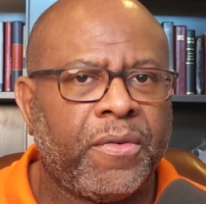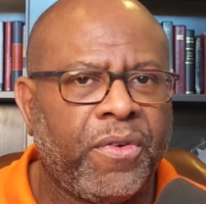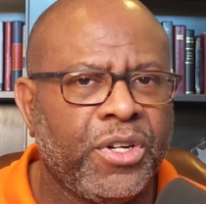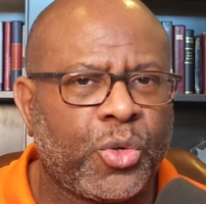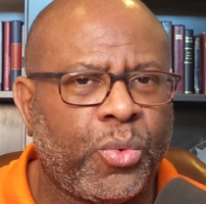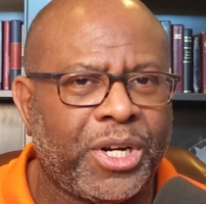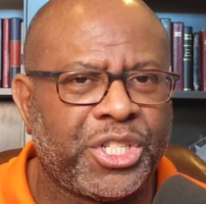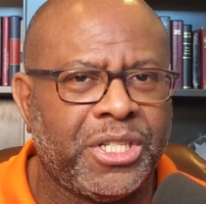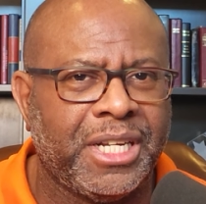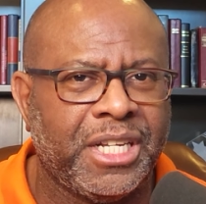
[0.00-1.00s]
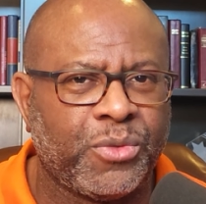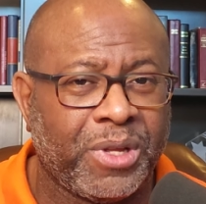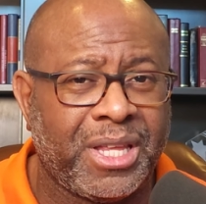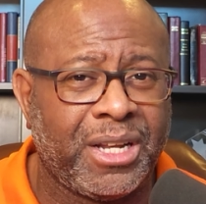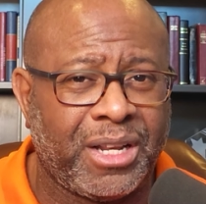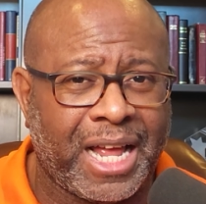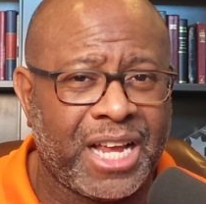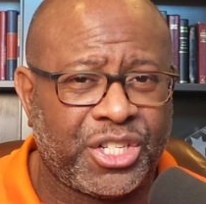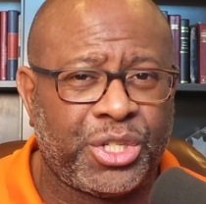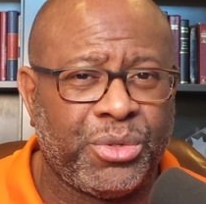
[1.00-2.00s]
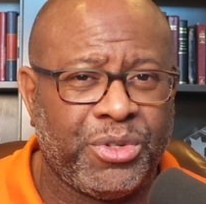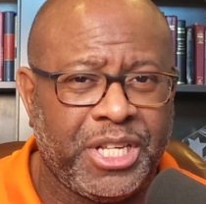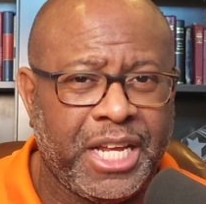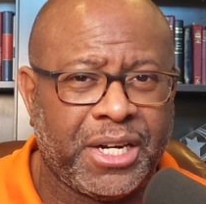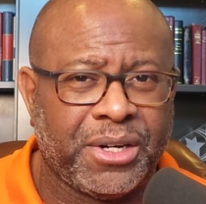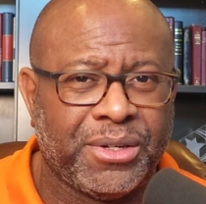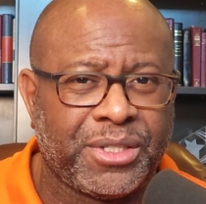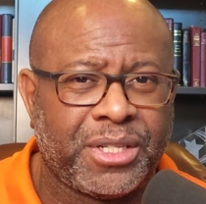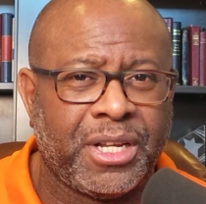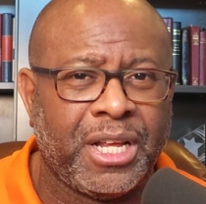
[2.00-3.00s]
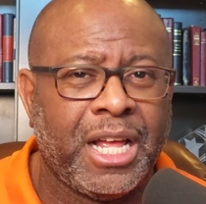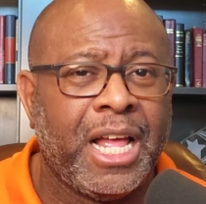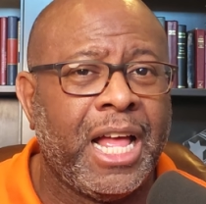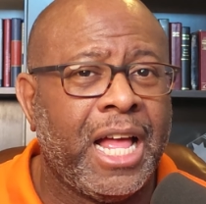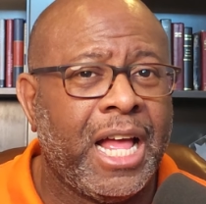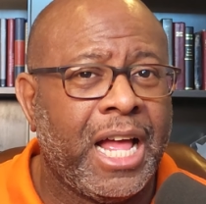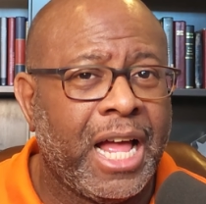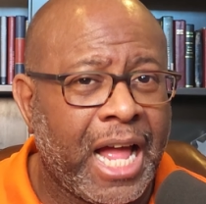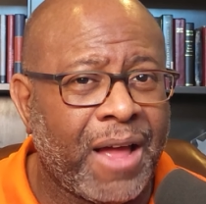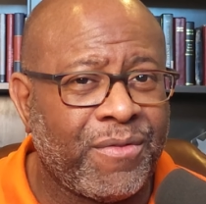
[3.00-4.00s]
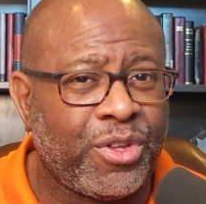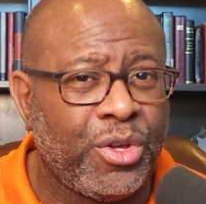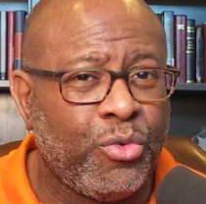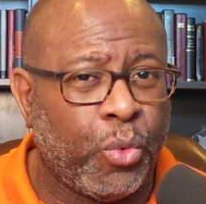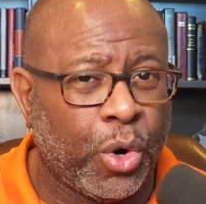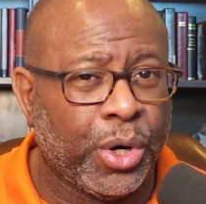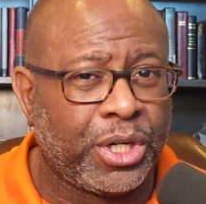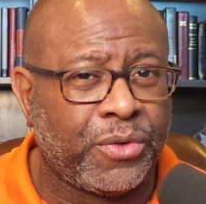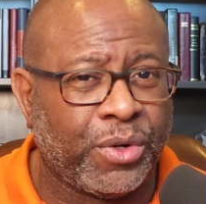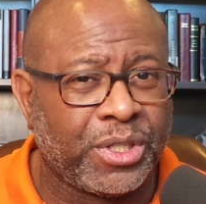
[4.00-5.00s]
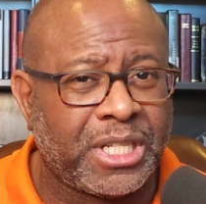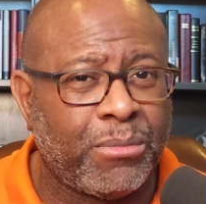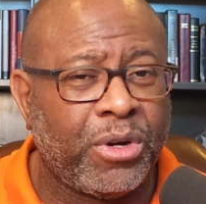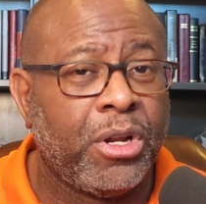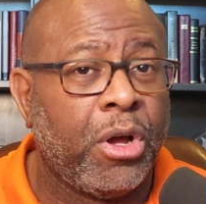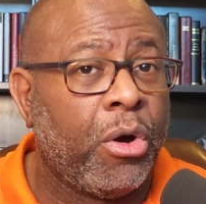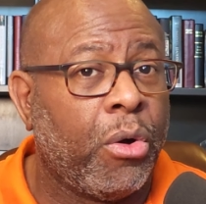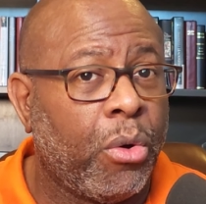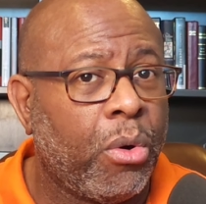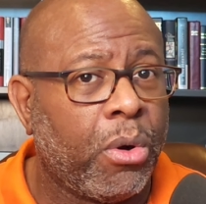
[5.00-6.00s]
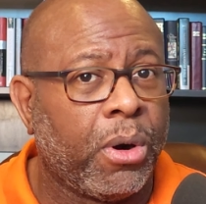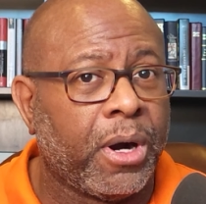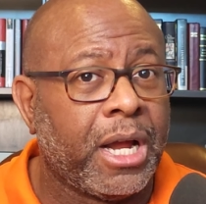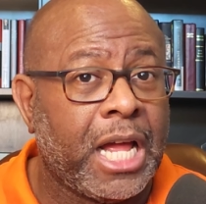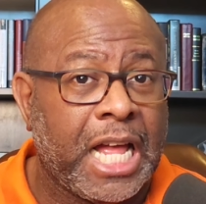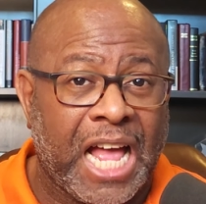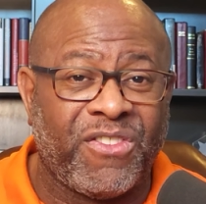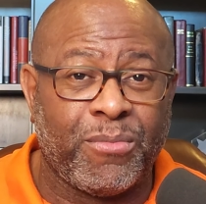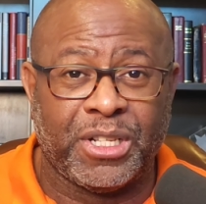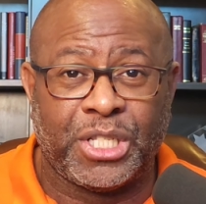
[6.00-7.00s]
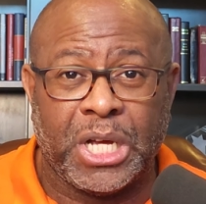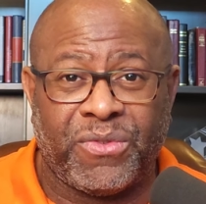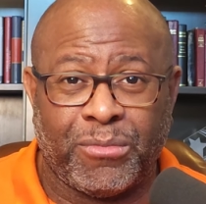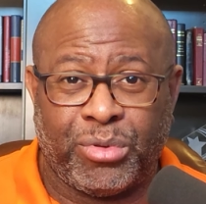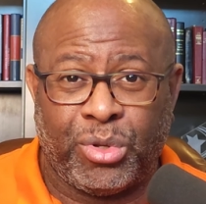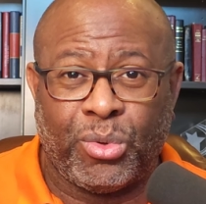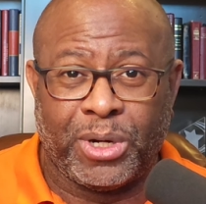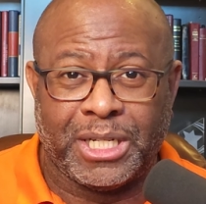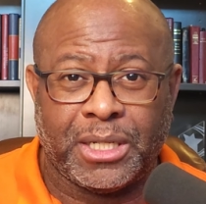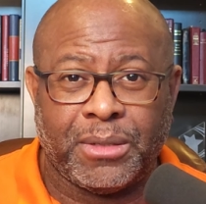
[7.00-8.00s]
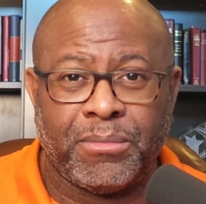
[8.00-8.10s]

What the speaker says: first question is, within the last 2 years, have you worked for someone or have you been self-employed?